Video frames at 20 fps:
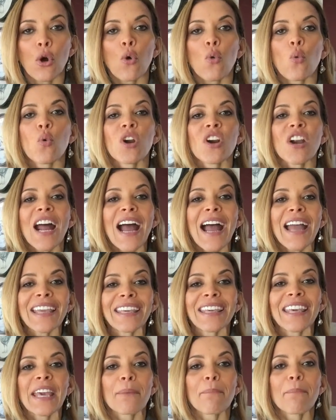where I
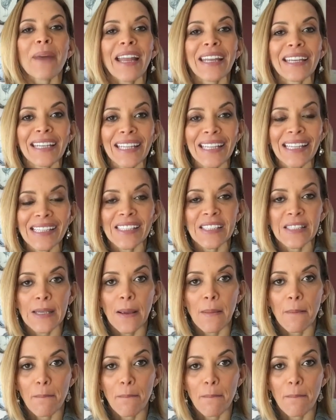get my needs